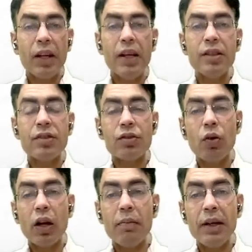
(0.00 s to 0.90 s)
is
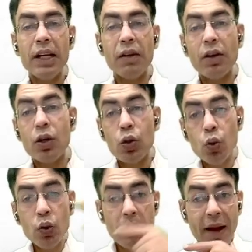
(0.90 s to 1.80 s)
going to be given
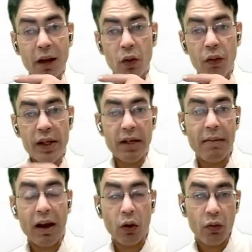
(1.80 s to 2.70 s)
to the macrophage,
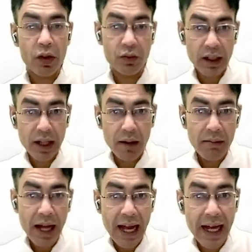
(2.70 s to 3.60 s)
and macrophage will
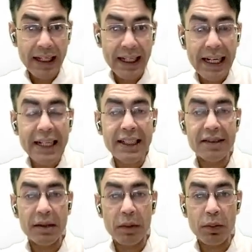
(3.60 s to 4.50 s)
come and eat
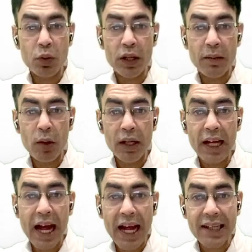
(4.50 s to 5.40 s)
this apoptotic
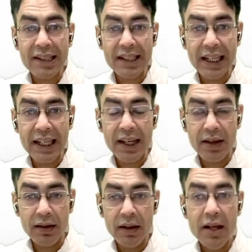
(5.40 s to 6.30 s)
body as seen
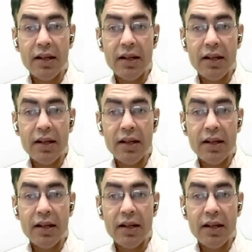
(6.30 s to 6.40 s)
here.